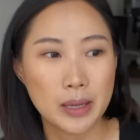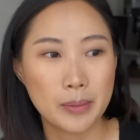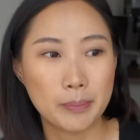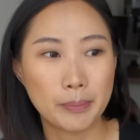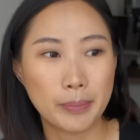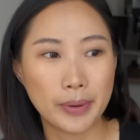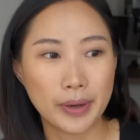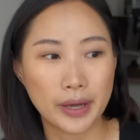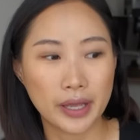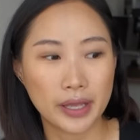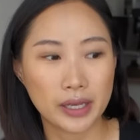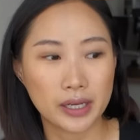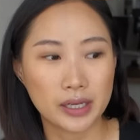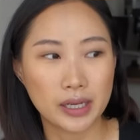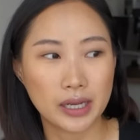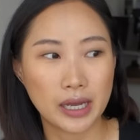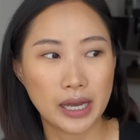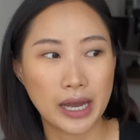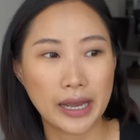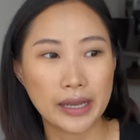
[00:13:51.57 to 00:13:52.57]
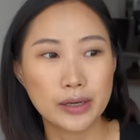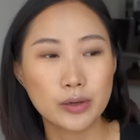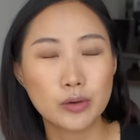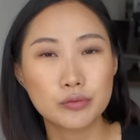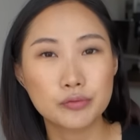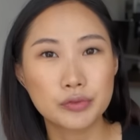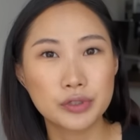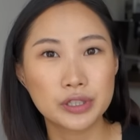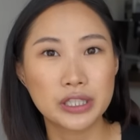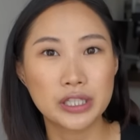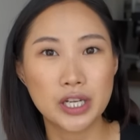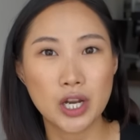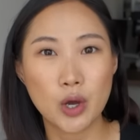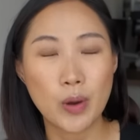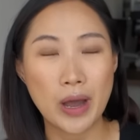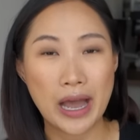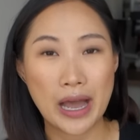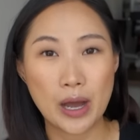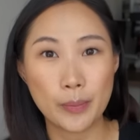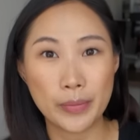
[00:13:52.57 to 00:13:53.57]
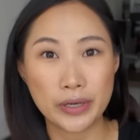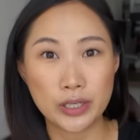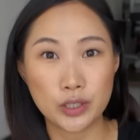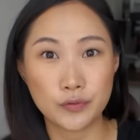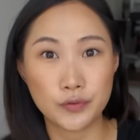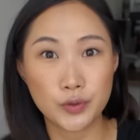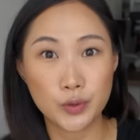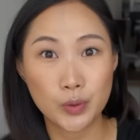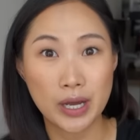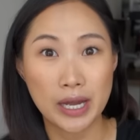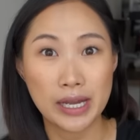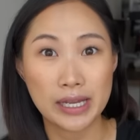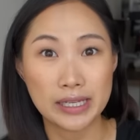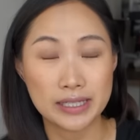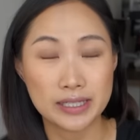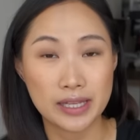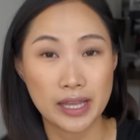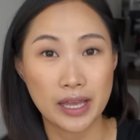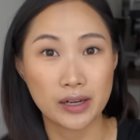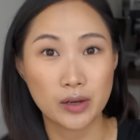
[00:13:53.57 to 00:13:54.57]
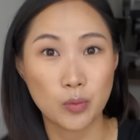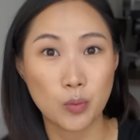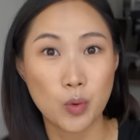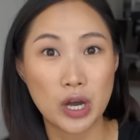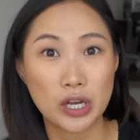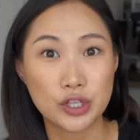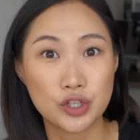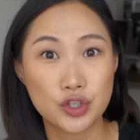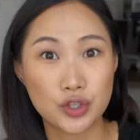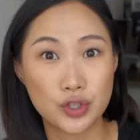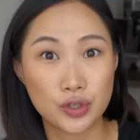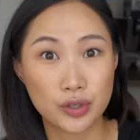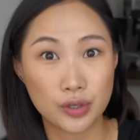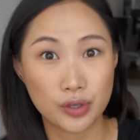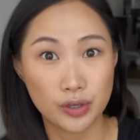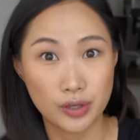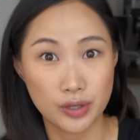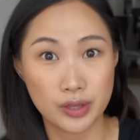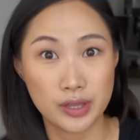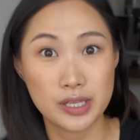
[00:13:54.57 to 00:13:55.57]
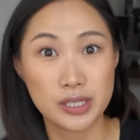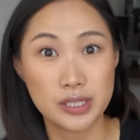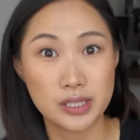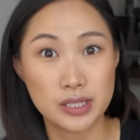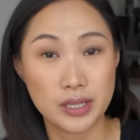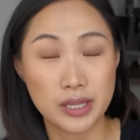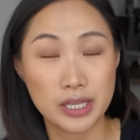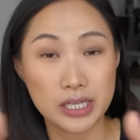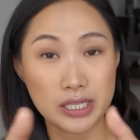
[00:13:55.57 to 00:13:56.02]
but I don't really know how many of you guys that watch this